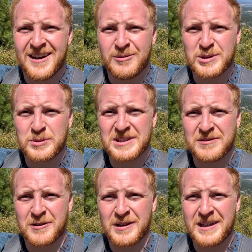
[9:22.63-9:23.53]

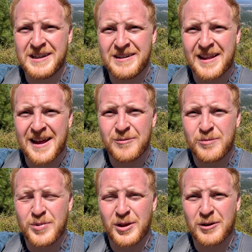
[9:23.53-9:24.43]
specifically that
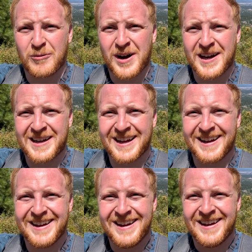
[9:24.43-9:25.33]
building right
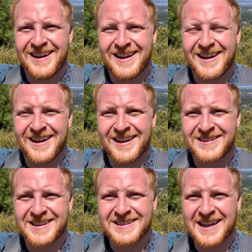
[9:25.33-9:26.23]

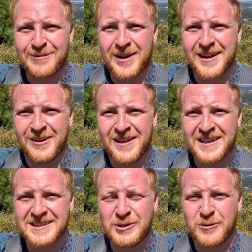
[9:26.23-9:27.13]
to the side of my head there.
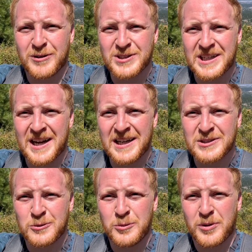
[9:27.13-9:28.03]
That's University High
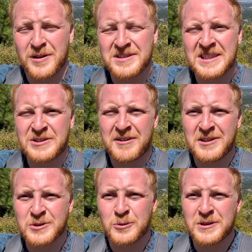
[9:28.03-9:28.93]
School, part of the Central Valley
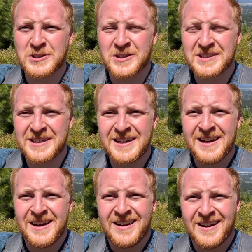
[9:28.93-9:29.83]
School District.
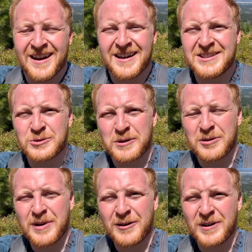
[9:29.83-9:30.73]
Just one of
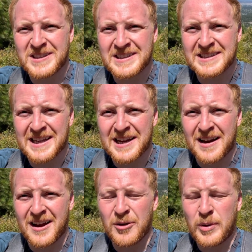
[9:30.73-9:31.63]
the many reasons
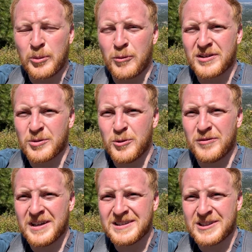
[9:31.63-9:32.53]
that people want to move
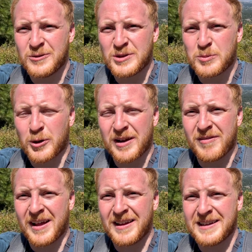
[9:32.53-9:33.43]
into Spokane
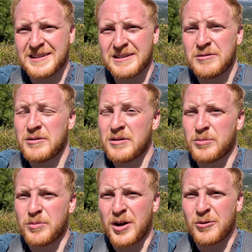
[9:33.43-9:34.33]
Valley, and
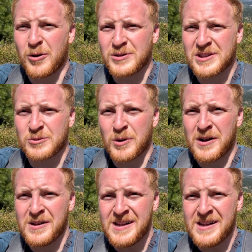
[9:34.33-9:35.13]
Ponderosa as well.